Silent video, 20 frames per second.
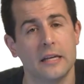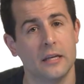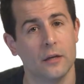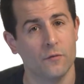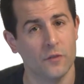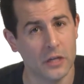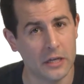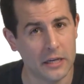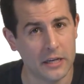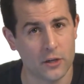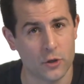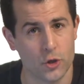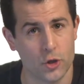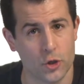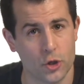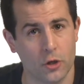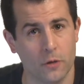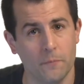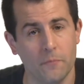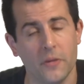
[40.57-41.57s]
Given an
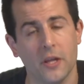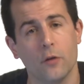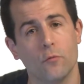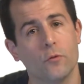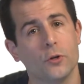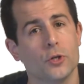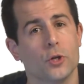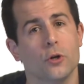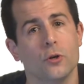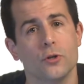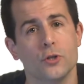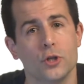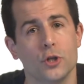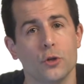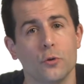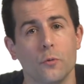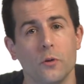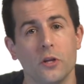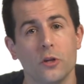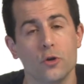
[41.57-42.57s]
integer, it returns to
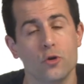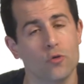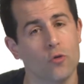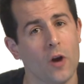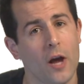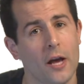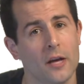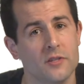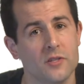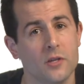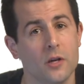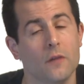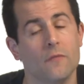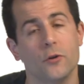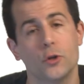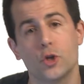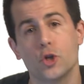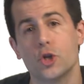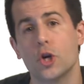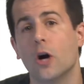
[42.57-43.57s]
you the address of
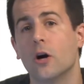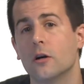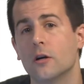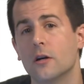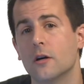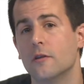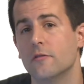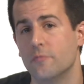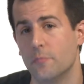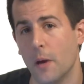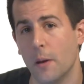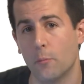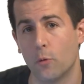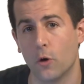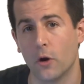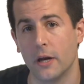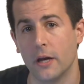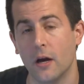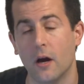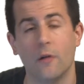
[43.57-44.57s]
a chunk of
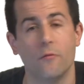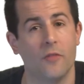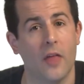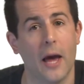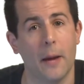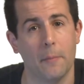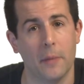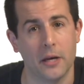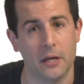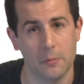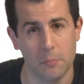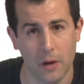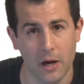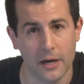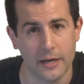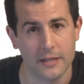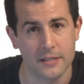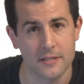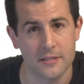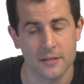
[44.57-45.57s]
memory of that many
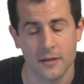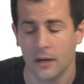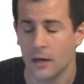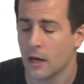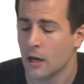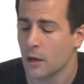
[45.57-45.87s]
bytes.